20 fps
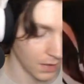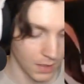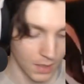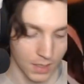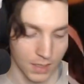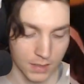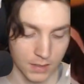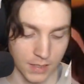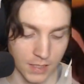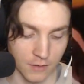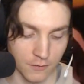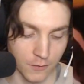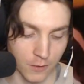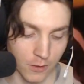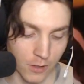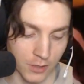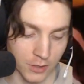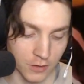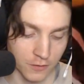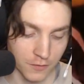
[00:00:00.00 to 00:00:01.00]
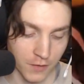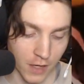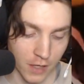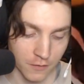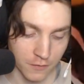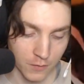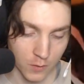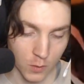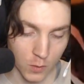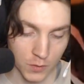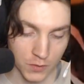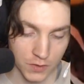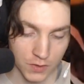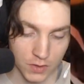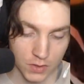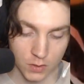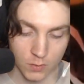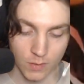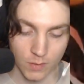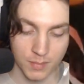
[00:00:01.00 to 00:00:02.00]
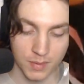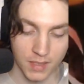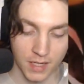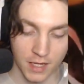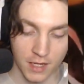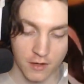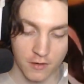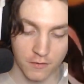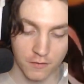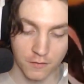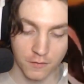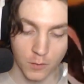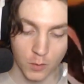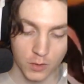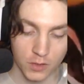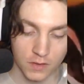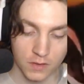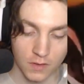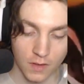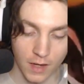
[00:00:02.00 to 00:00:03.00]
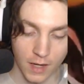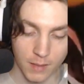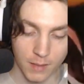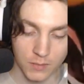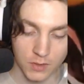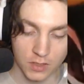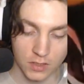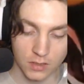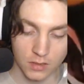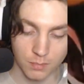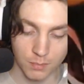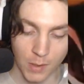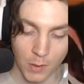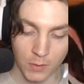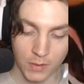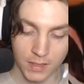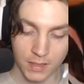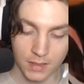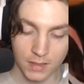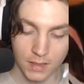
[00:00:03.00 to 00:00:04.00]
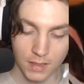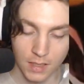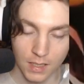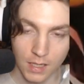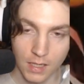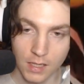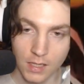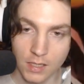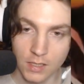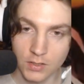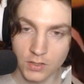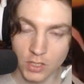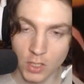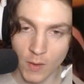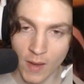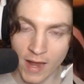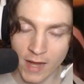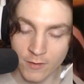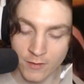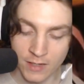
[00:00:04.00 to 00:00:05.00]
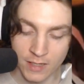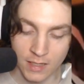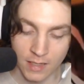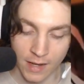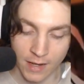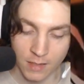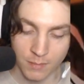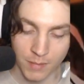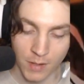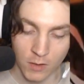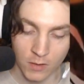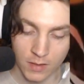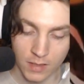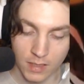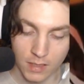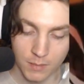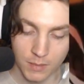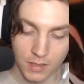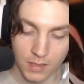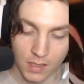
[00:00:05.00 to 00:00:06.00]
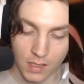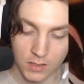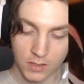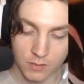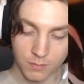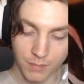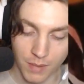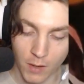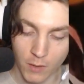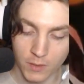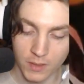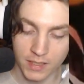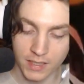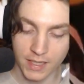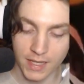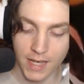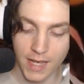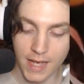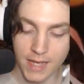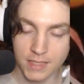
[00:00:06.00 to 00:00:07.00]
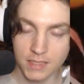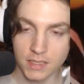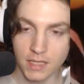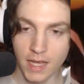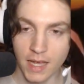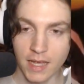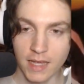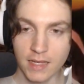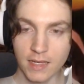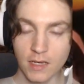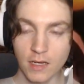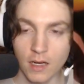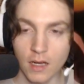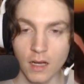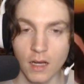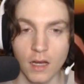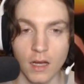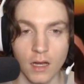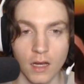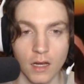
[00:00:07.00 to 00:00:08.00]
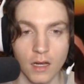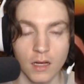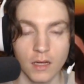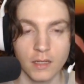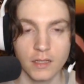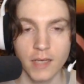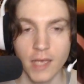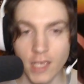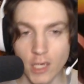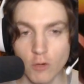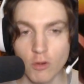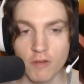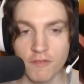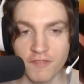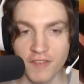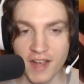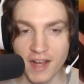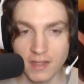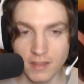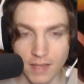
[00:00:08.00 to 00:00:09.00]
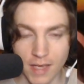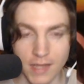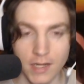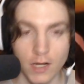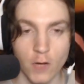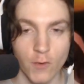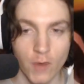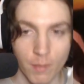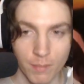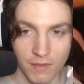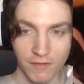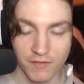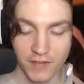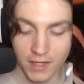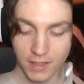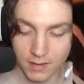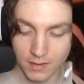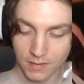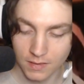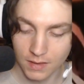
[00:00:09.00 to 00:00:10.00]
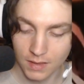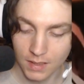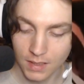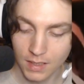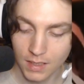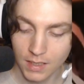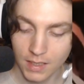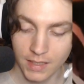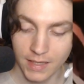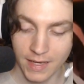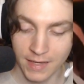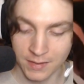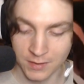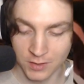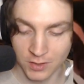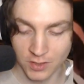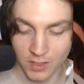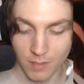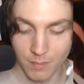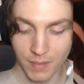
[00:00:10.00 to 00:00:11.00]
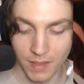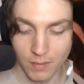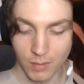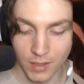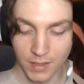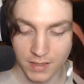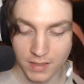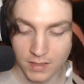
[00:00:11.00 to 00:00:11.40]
Then for other 5 costs, we play 4 times Pauli. So I really like Pauli, because Pauli has a KO effect and a ramp effect, and it's just a big body.